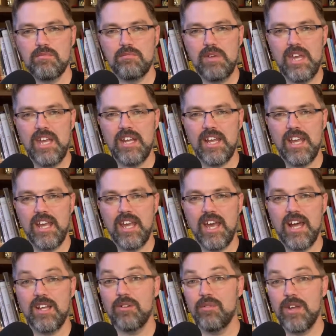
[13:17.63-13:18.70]
being a
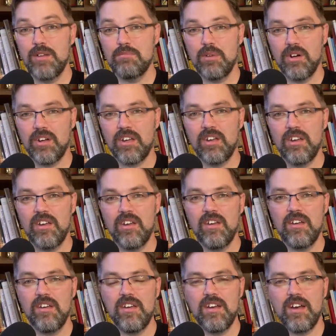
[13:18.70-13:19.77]
Halloween book,
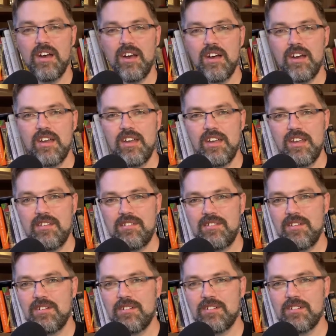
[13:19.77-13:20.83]
it
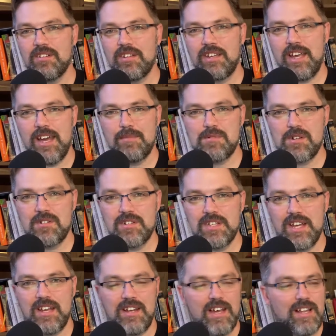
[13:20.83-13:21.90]
still captures
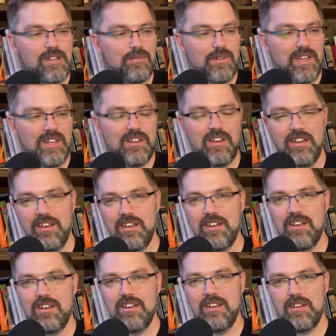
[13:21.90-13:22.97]
that Halloween,
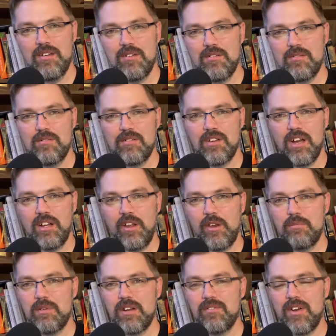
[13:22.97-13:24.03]
a
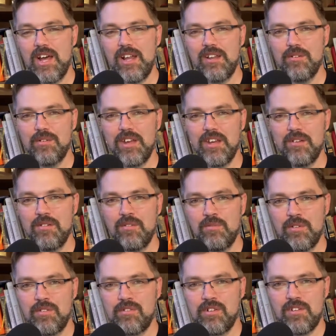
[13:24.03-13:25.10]
little bit of Halloween
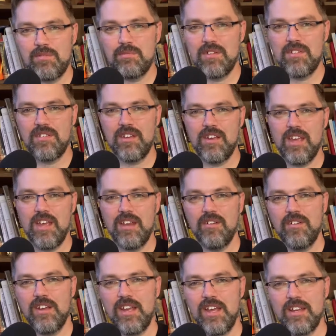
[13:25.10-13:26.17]
with Christmas. You know,
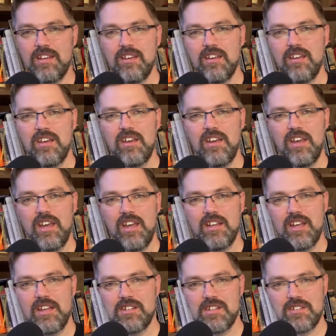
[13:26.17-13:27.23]
it
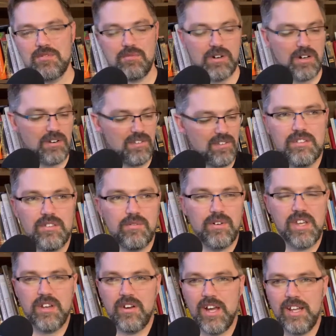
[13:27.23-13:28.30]
just works. Well,
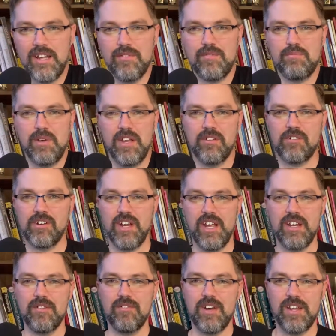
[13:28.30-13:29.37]
you know, I love being
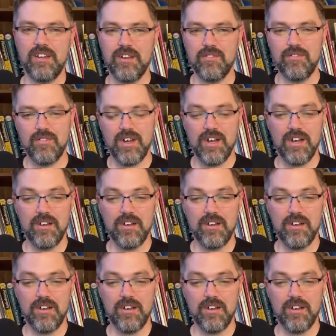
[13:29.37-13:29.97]
creative. I love